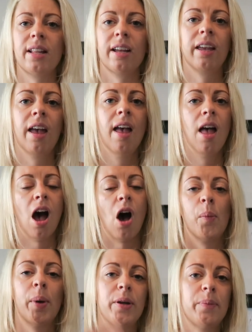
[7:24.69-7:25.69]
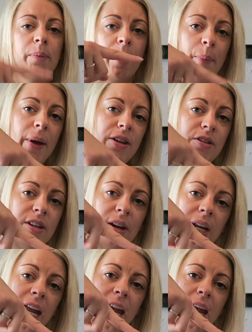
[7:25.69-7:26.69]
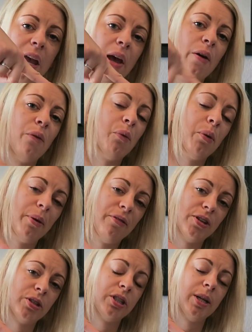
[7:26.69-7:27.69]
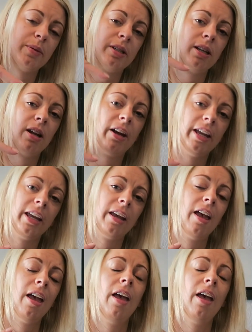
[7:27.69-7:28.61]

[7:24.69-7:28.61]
Like, I'll put a picture down here of what my fish and chips look like.